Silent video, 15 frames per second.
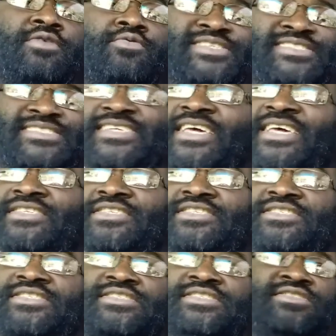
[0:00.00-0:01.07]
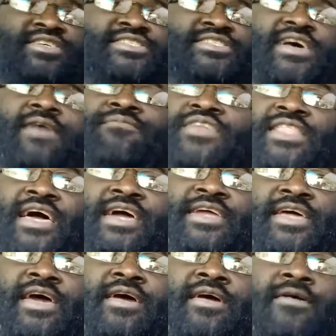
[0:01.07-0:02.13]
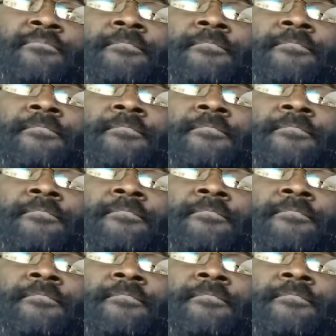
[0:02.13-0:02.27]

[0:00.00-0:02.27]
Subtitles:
receipts, or something like that.